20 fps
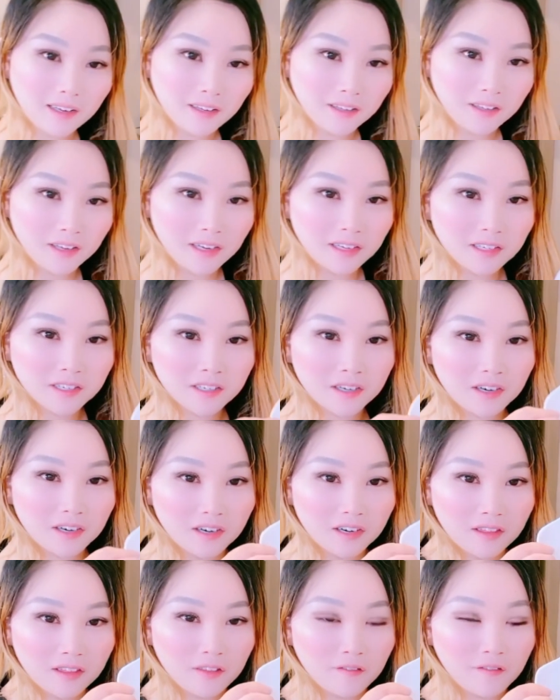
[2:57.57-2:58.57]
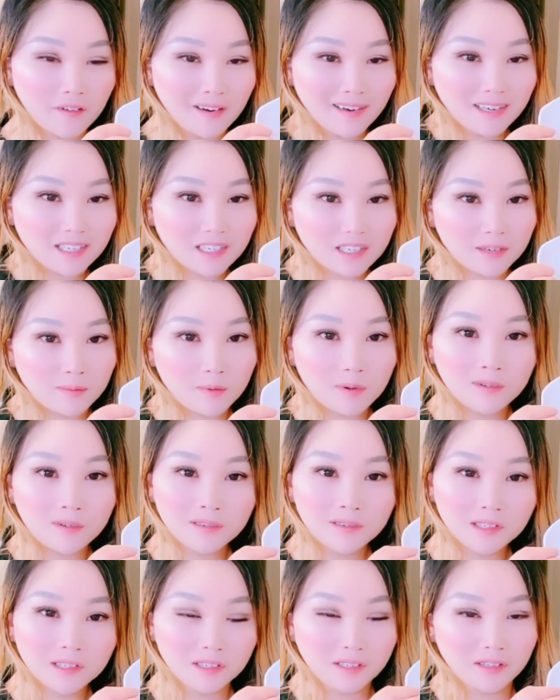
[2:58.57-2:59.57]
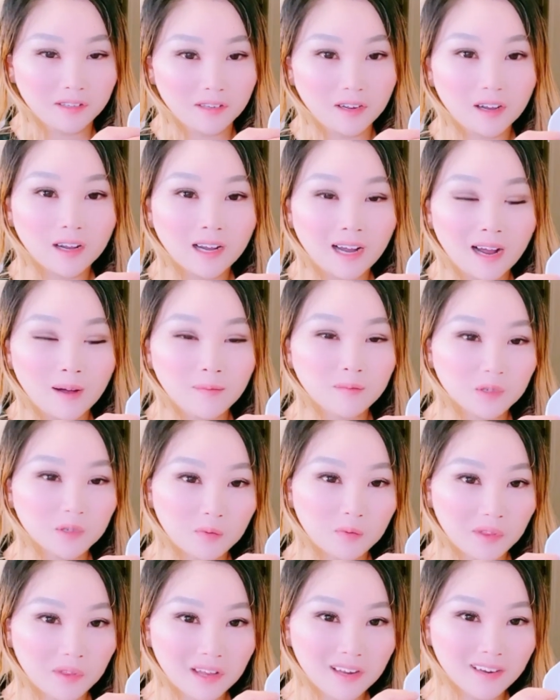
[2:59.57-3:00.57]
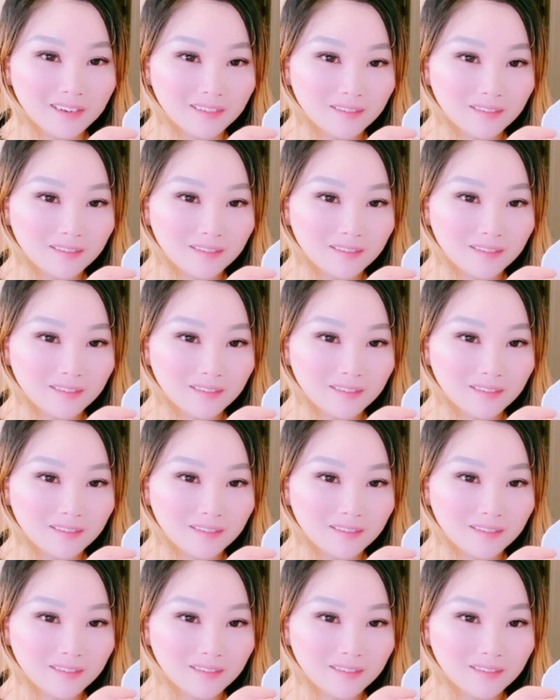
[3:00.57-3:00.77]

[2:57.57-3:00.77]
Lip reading: these are the vegetables that comes with it.